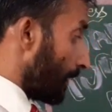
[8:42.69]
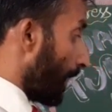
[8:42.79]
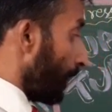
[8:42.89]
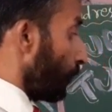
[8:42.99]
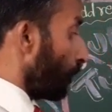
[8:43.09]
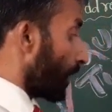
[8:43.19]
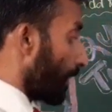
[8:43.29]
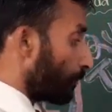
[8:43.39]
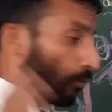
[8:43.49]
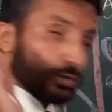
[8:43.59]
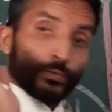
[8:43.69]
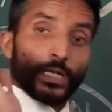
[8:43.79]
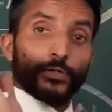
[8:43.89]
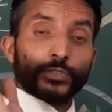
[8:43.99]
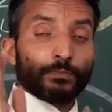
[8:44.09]
then you will write both
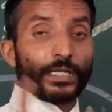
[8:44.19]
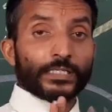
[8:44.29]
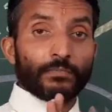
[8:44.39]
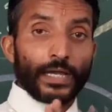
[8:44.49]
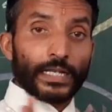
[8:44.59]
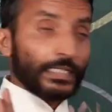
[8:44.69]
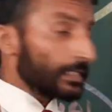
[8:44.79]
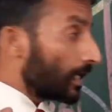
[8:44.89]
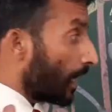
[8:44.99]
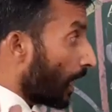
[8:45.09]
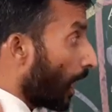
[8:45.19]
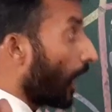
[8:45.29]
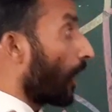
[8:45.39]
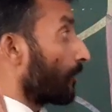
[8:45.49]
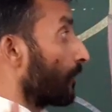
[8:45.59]
values plus minus
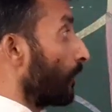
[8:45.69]
half.